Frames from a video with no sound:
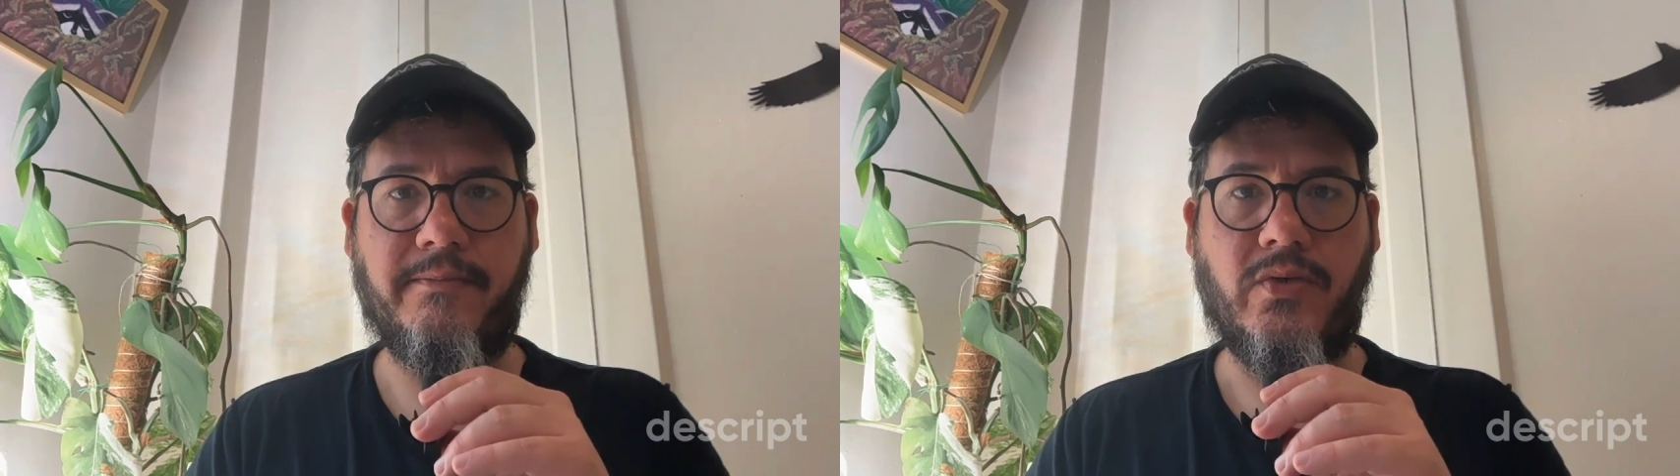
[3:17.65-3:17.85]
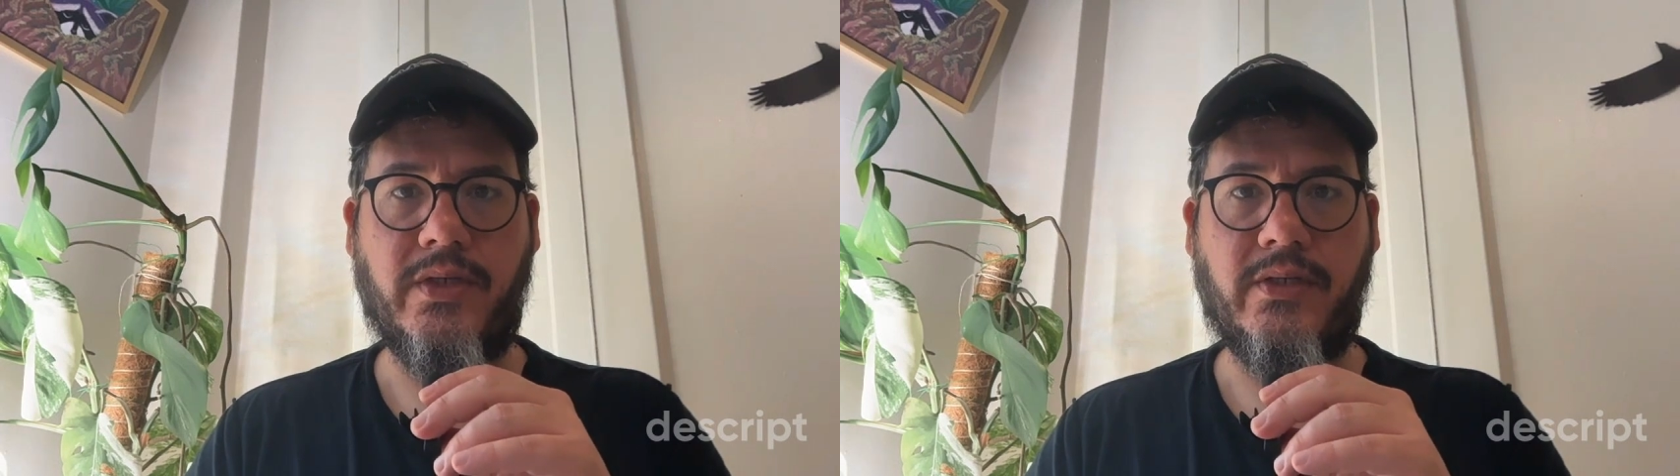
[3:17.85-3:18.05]

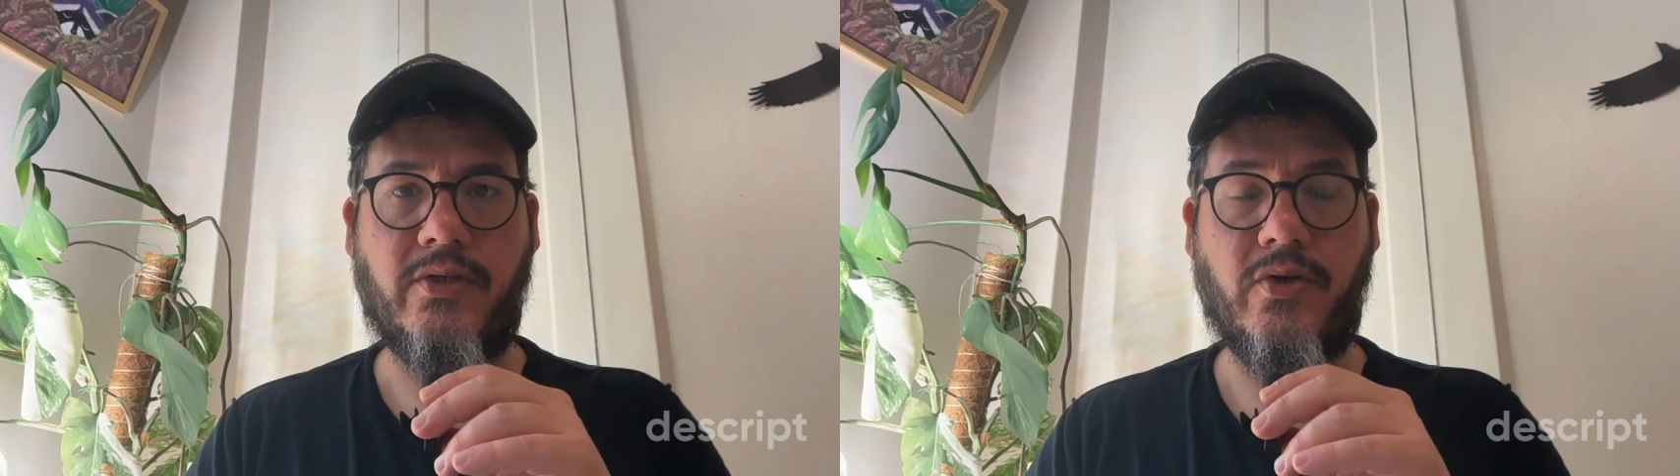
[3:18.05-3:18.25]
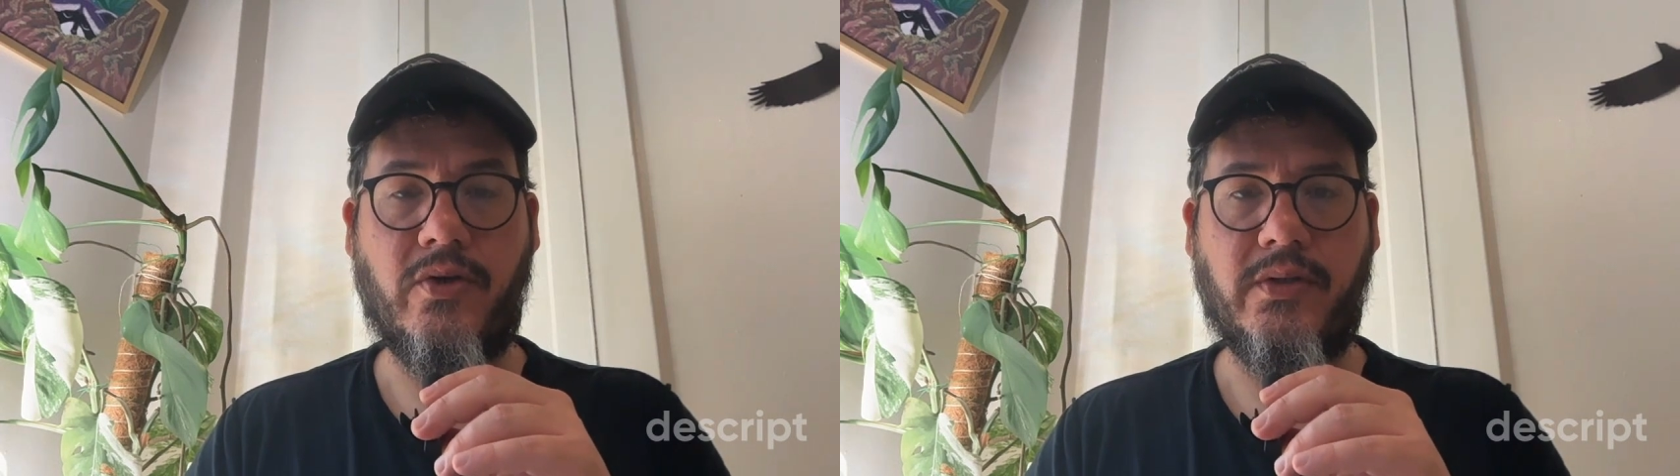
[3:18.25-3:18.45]
you can
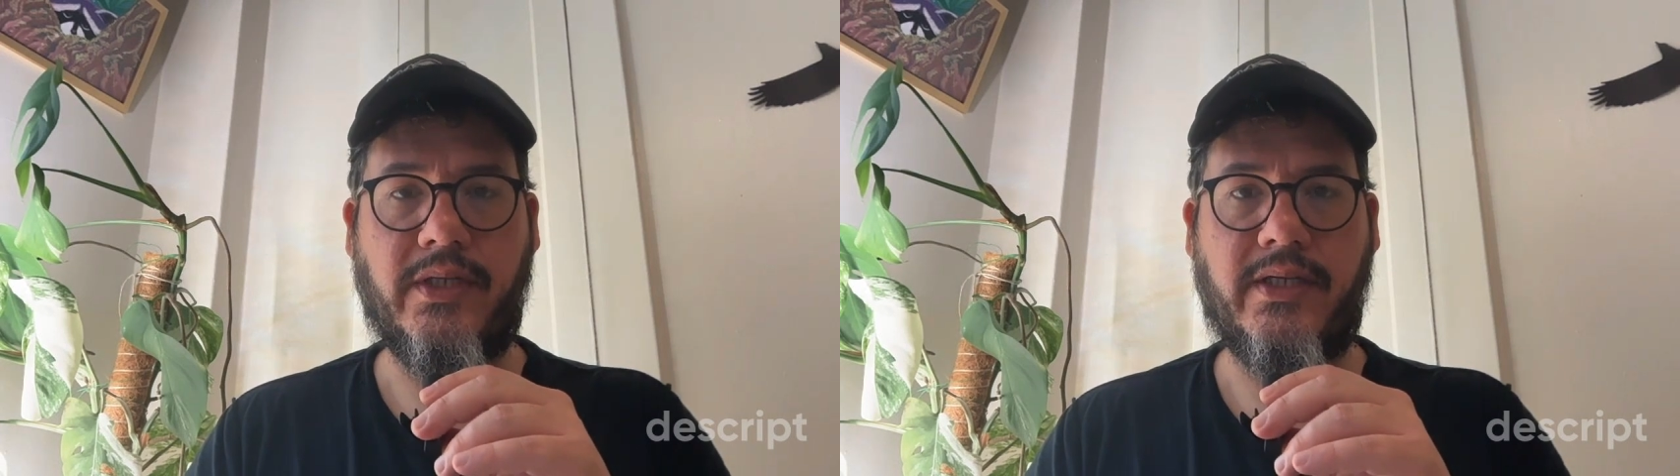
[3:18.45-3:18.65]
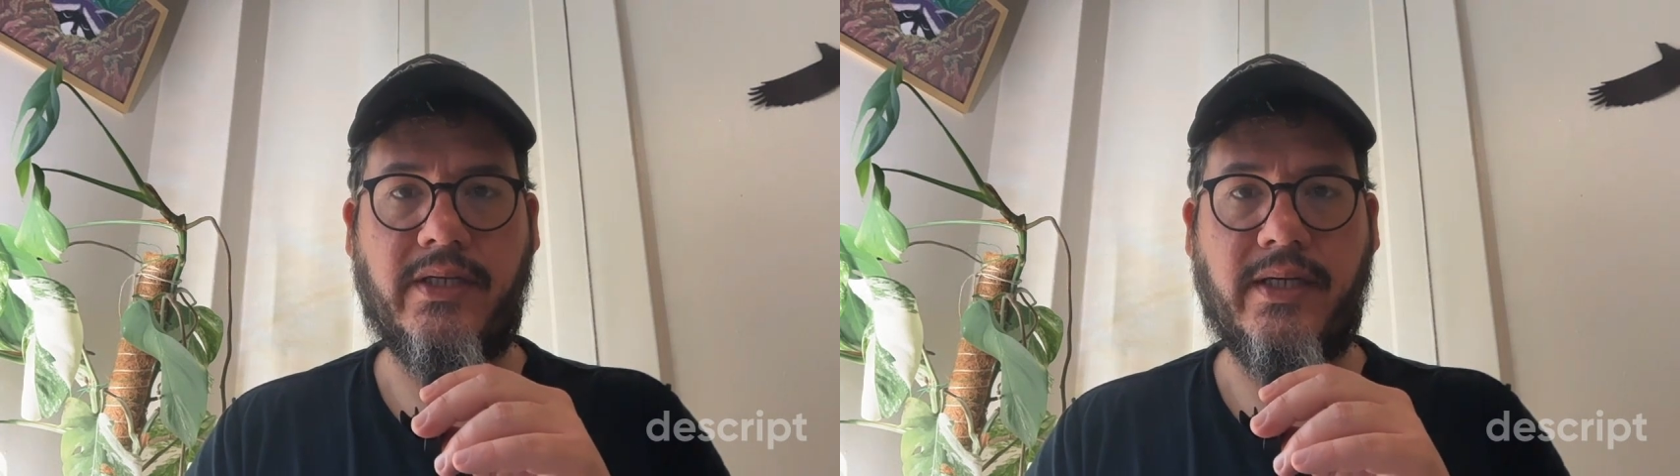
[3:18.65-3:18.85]

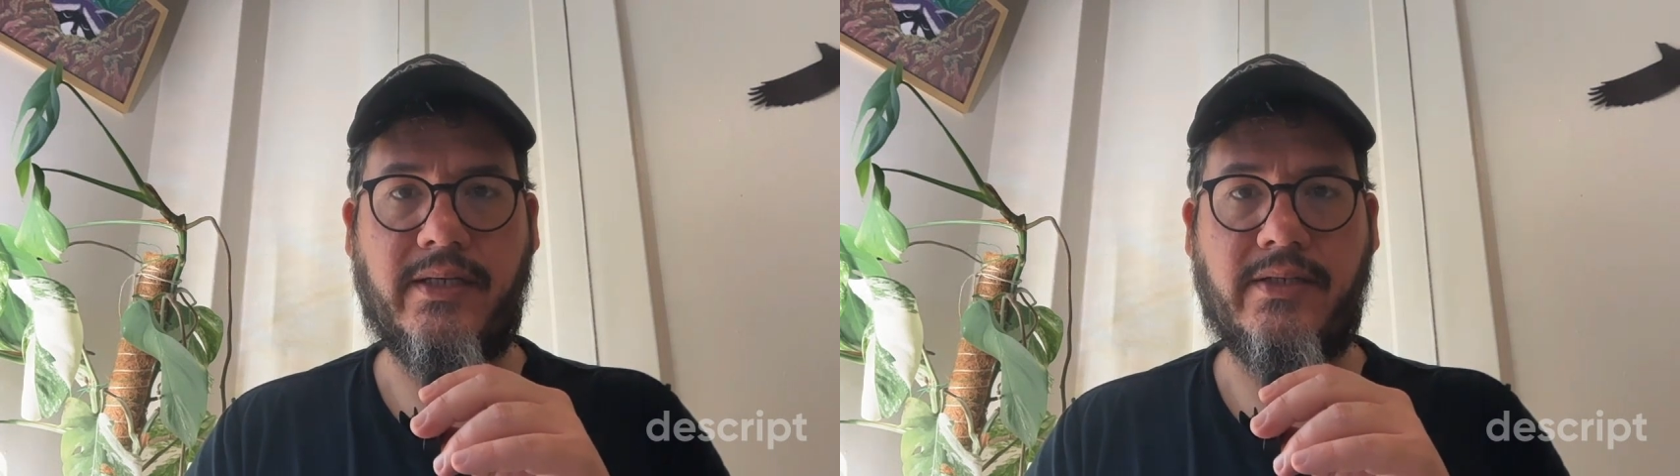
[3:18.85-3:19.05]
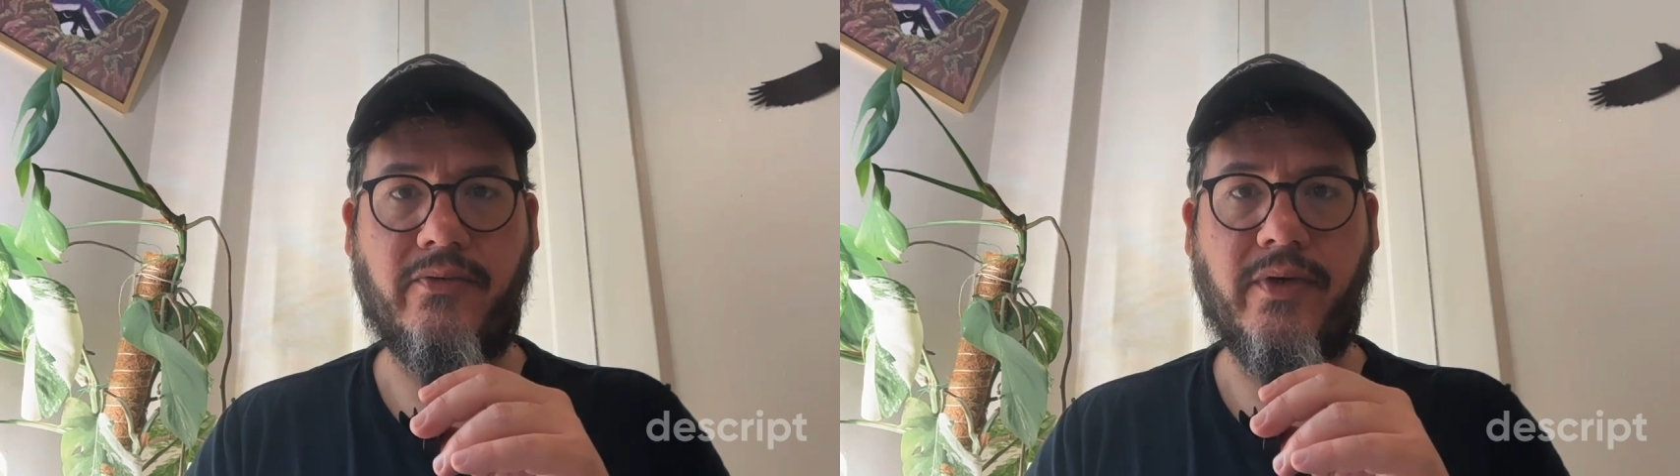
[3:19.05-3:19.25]
currently
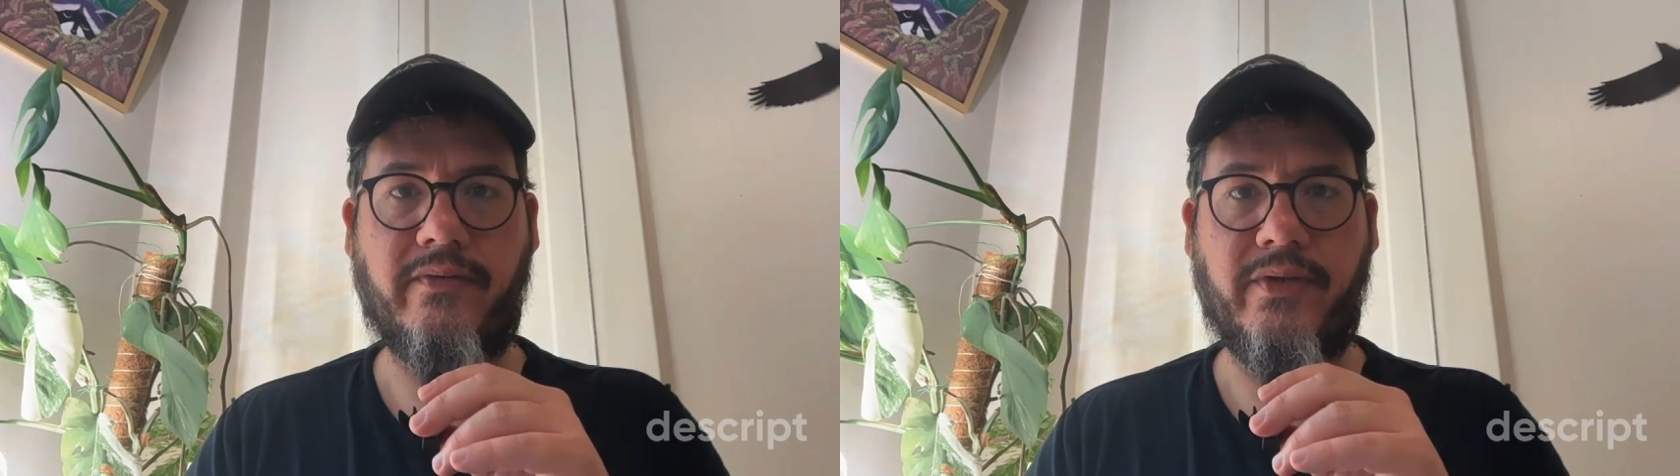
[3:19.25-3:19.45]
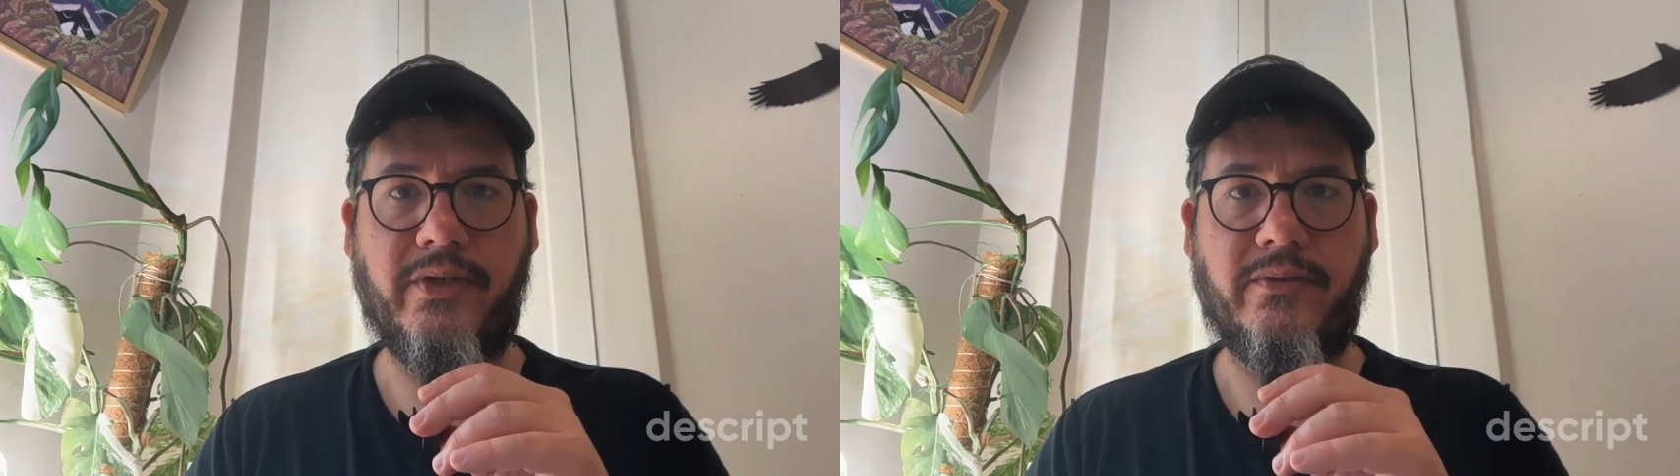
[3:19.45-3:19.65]
connect to
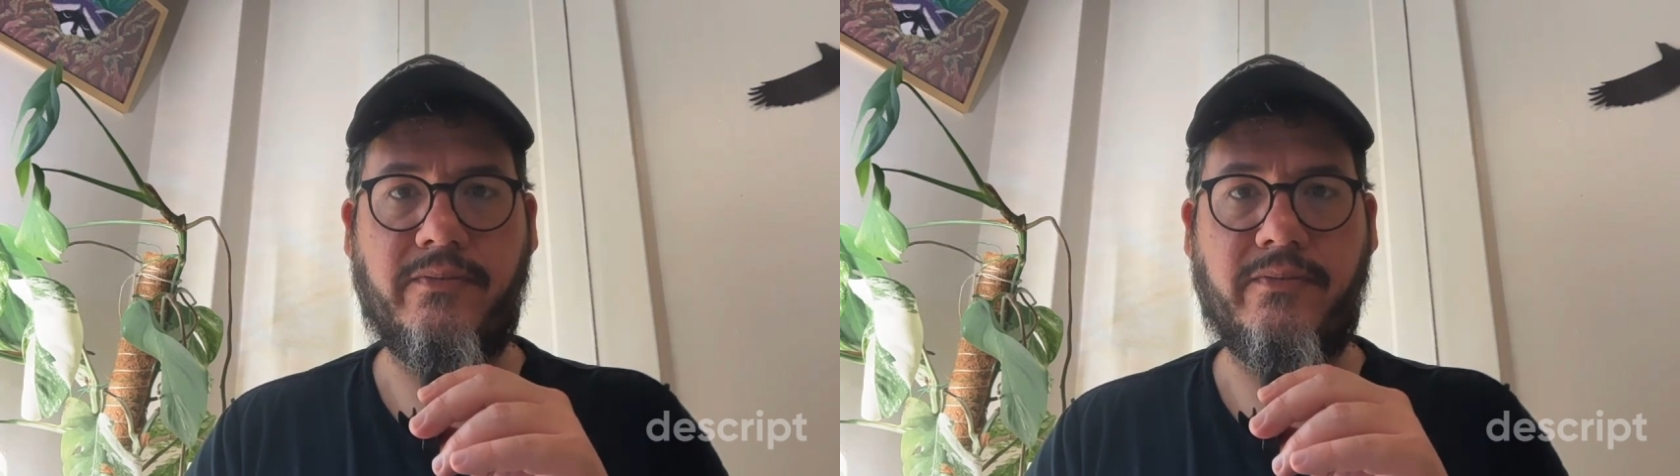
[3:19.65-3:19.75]
revenue.